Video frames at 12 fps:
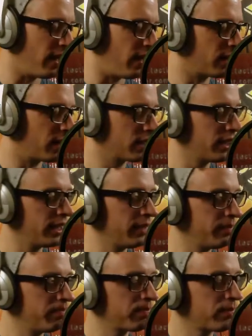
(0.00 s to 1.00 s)

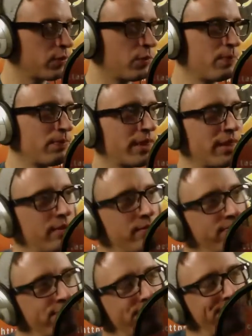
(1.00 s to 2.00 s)
ugly.
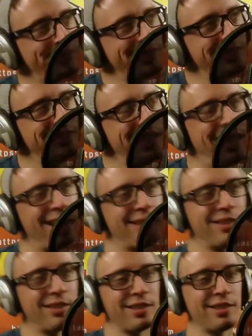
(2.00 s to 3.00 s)
Yeah,
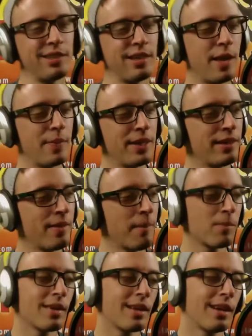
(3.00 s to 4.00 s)
there's. I mean,
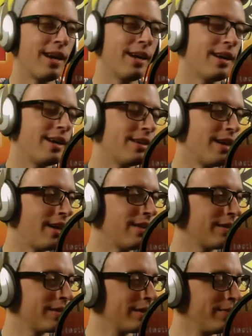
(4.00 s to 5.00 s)
I
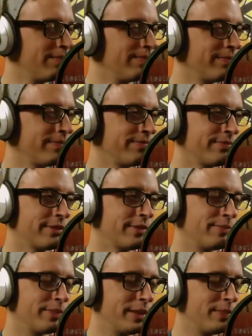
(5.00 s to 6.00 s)
know some
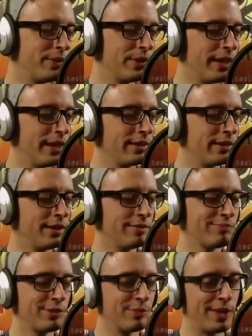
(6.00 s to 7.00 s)
people that
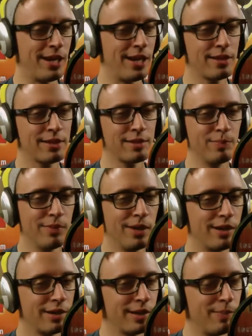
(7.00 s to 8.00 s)
some Catholics, some
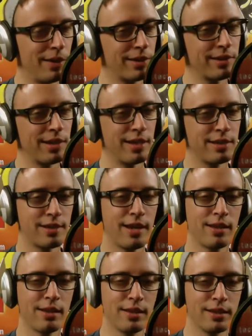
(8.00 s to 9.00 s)
ugly busted ass
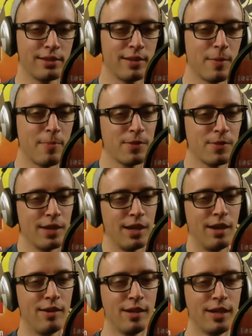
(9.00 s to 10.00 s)
Catholics.
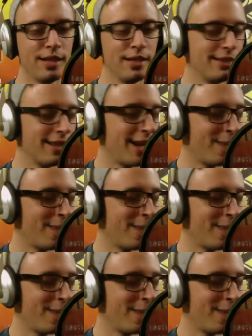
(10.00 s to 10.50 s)
I'm